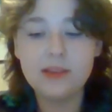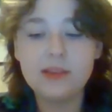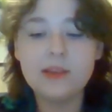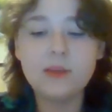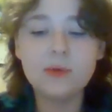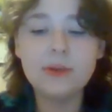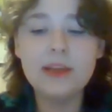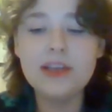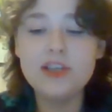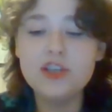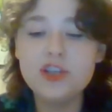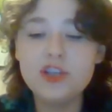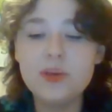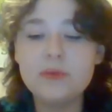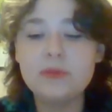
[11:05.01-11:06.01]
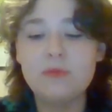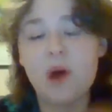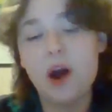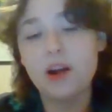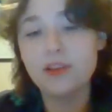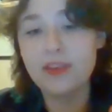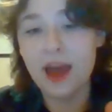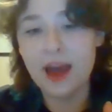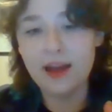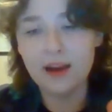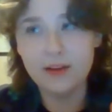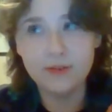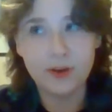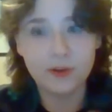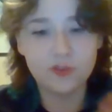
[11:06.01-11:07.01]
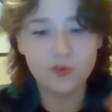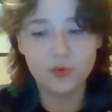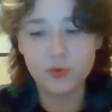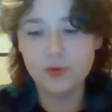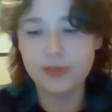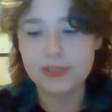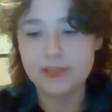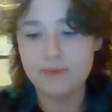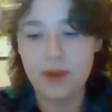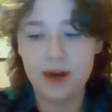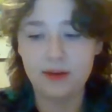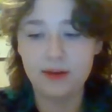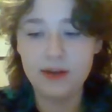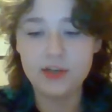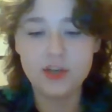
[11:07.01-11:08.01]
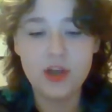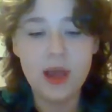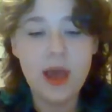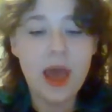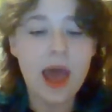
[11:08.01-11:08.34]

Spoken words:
the relationships mock that of a fruitless marriage.